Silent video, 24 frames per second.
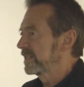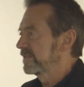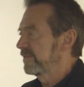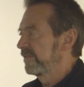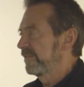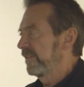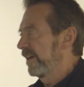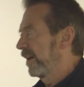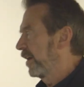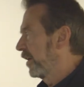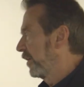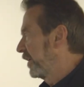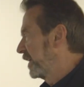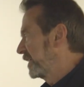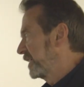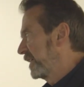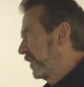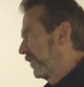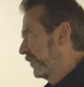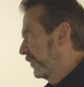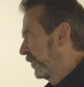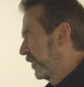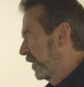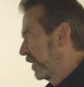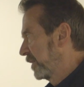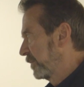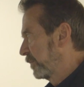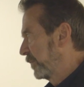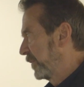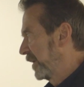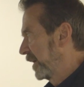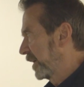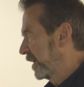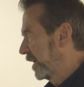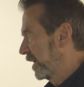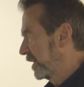very different
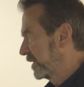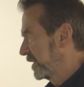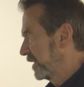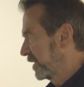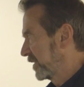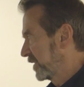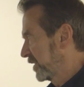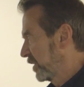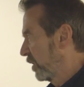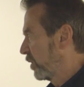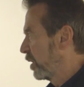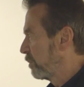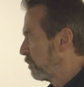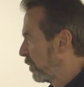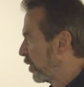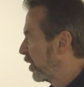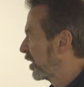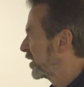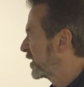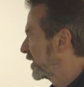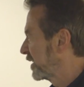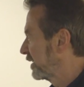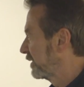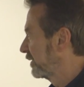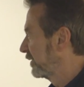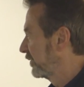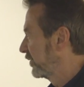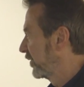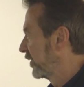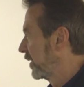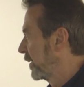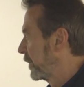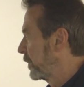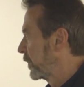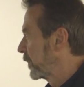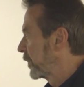because it's so immersive.
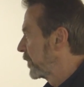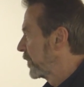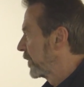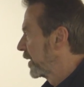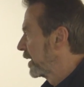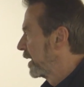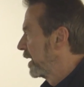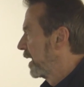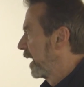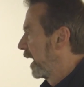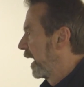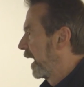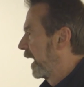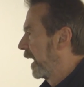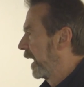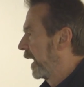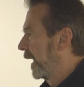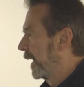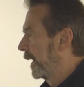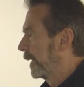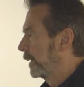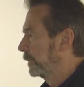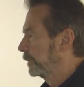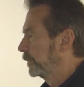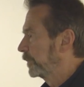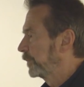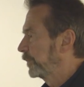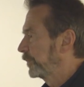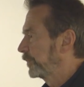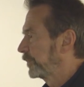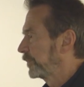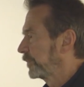Um,